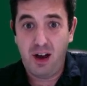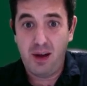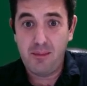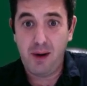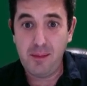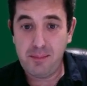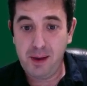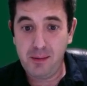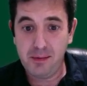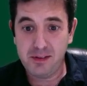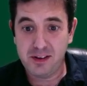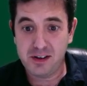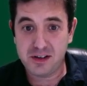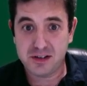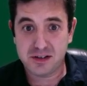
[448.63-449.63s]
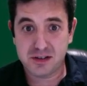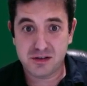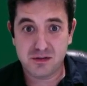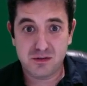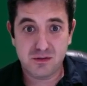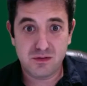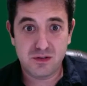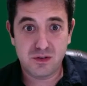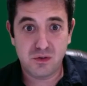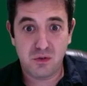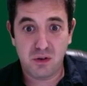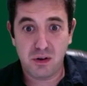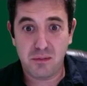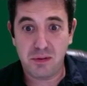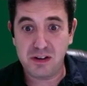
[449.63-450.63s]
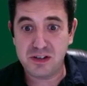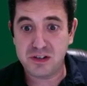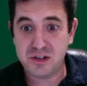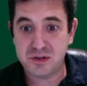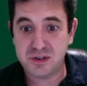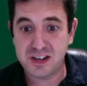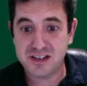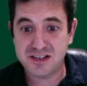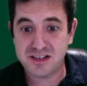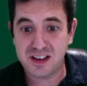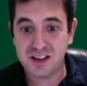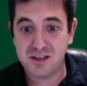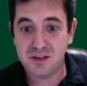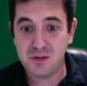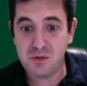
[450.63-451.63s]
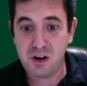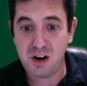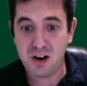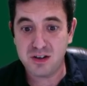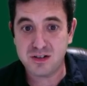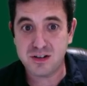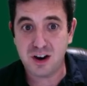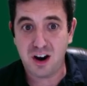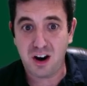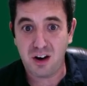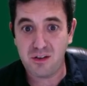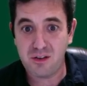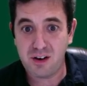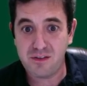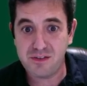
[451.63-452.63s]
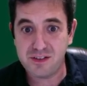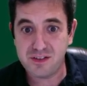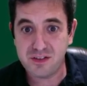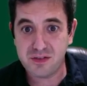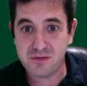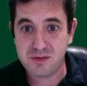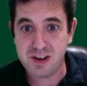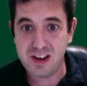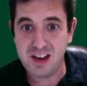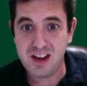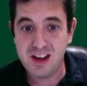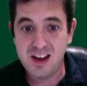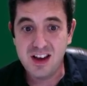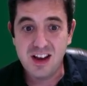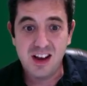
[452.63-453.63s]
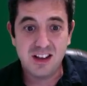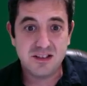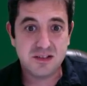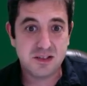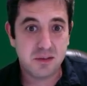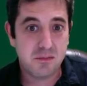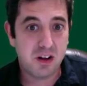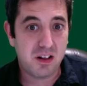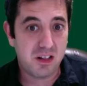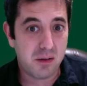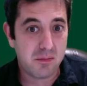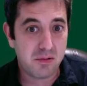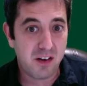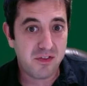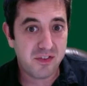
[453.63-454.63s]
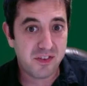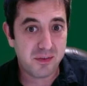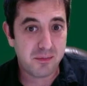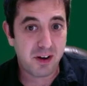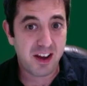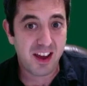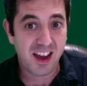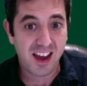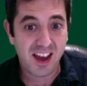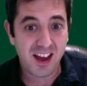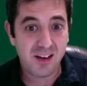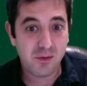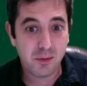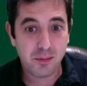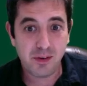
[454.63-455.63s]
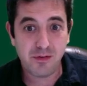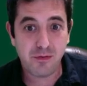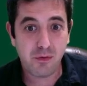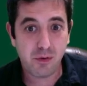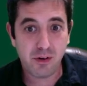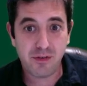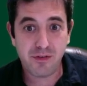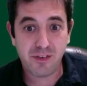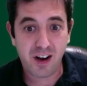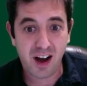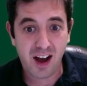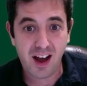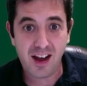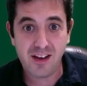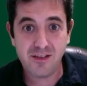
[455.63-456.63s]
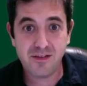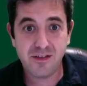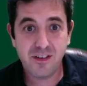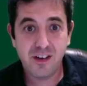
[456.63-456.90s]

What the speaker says: I might be able to just score a bunch of tricks, like 2 hearts and a heart ruff is 3, and some club ruffs in my hand would be 4, 5.